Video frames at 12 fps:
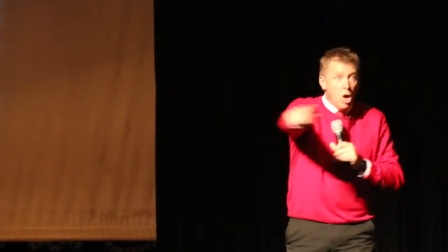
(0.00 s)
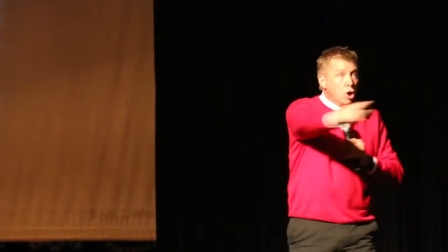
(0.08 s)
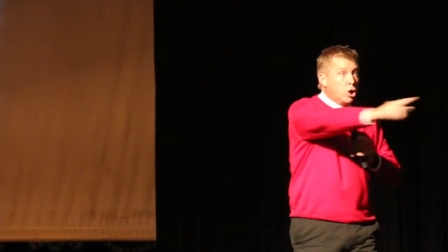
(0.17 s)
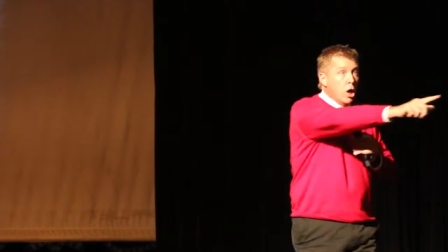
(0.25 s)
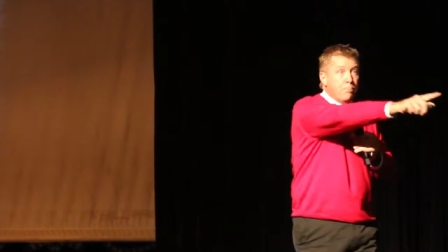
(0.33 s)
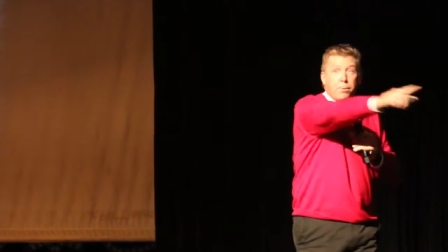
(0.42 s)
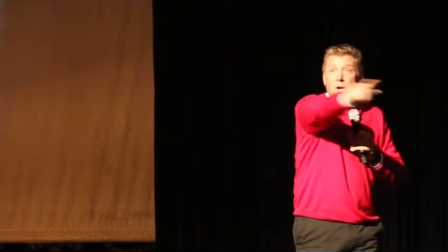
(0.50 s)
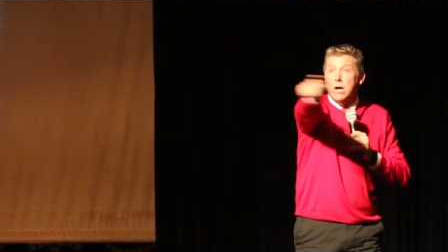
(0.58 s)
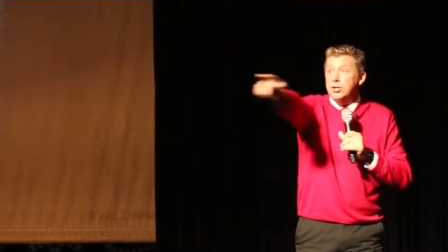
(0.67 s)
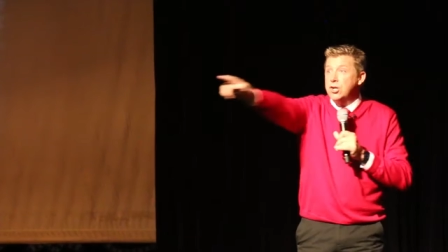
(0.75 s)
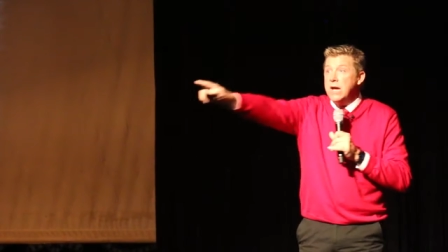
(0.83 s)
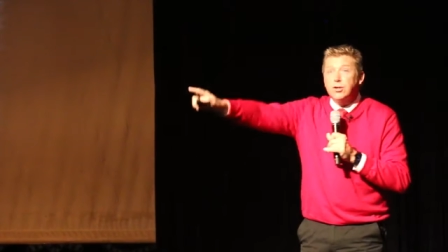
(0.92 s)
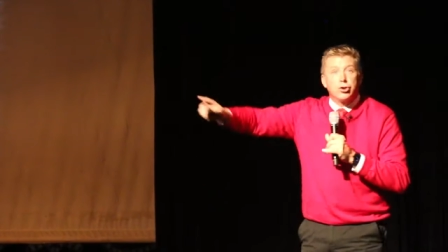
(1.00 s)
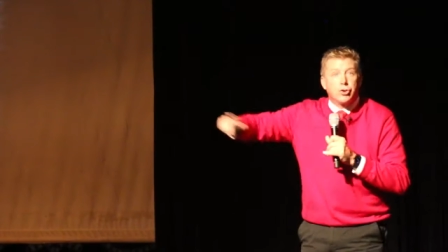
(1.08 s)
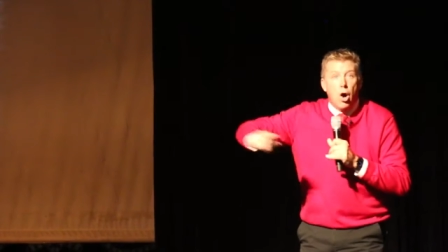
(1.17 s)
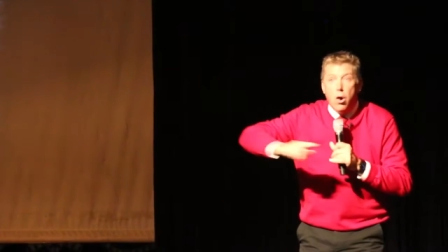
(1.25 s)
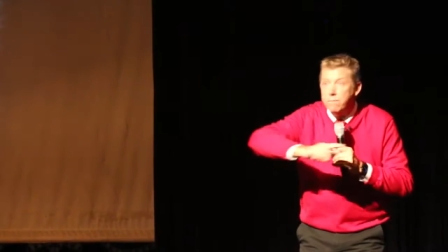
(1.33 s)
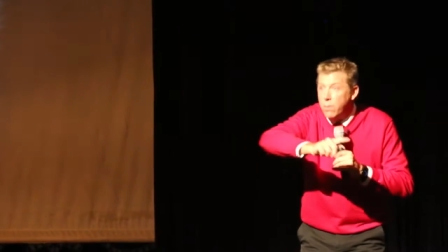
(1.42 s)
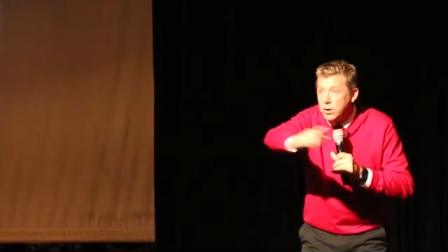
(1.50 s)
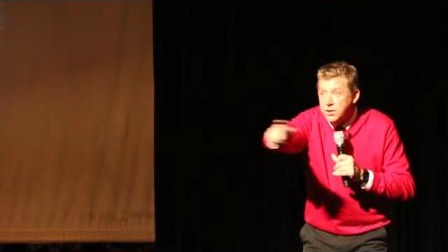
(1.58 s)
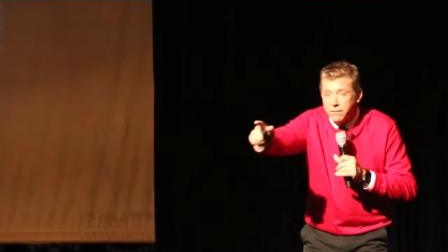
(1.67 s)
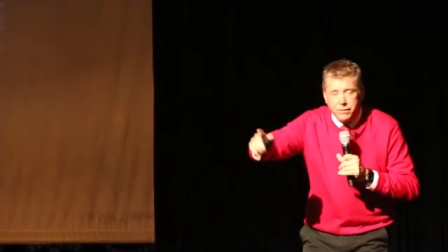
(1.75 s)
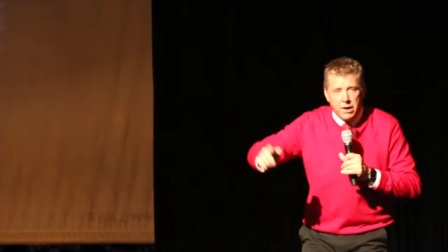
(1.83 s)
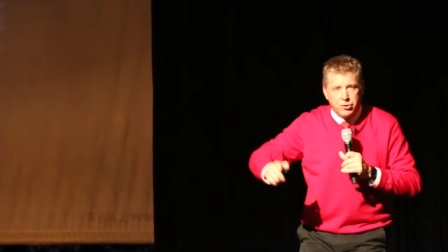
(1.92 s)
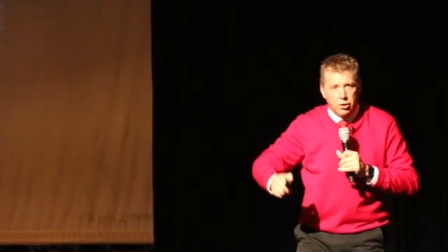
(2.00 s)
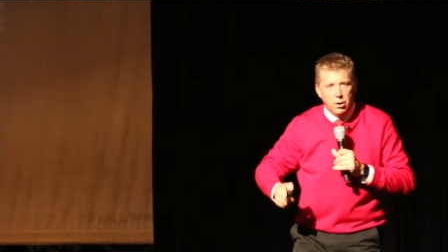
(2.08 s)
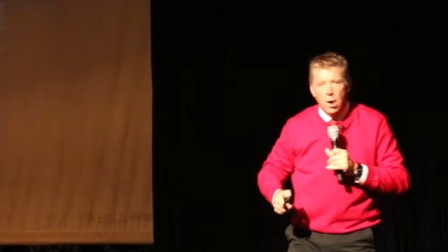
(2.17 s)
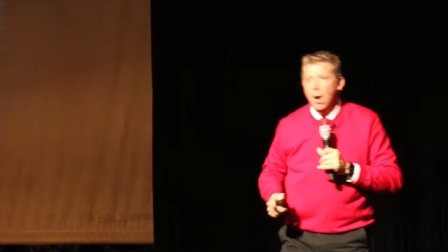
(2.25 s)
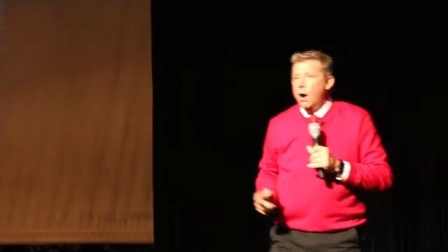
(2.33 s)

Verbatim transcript: you, good pronunciation, tone, voice inflection.